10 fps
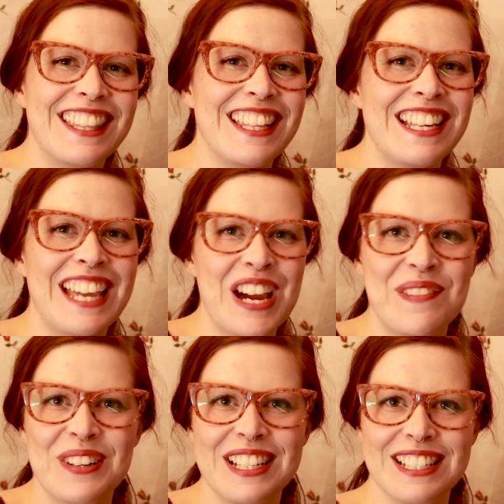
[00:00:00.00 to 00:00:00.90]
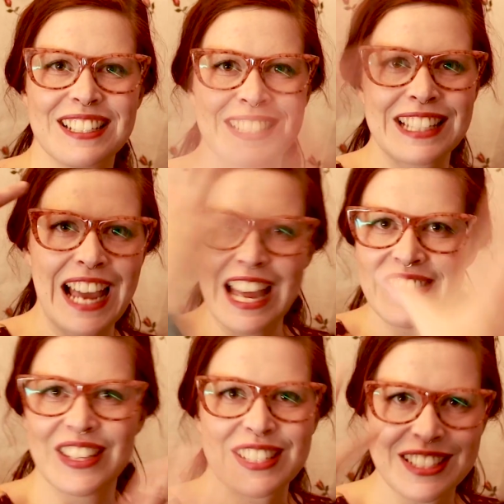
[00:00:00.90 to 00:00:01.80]
the camera is
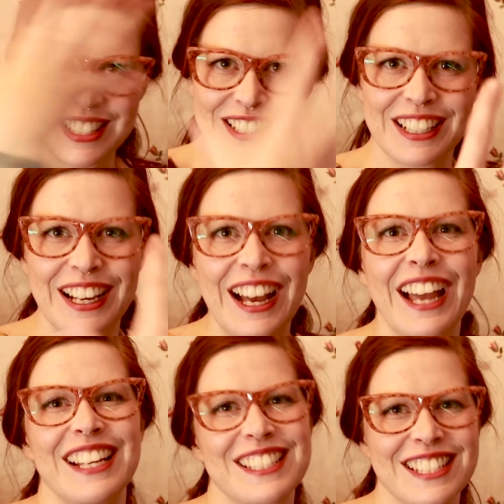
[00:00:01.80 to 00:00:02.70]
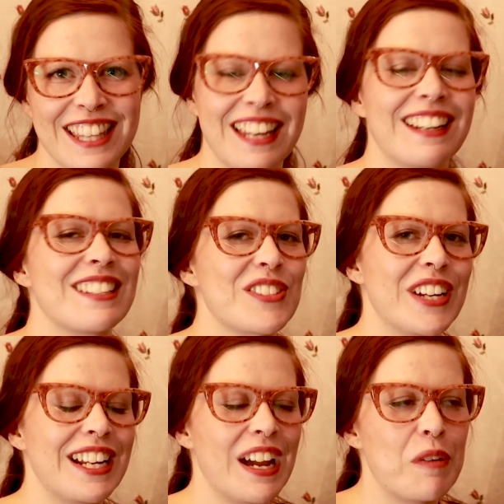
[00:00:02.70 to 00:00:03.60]
at this height that it is
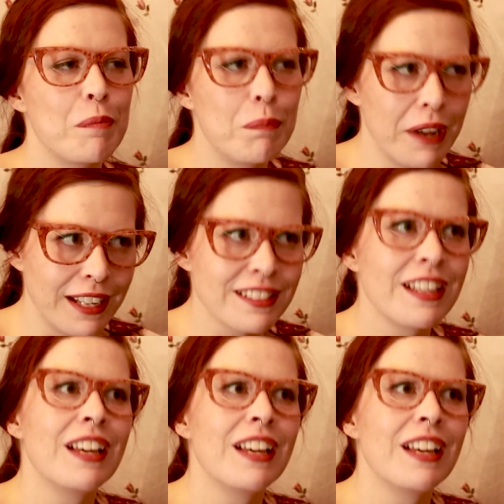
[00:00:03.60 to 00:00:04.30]
right now. But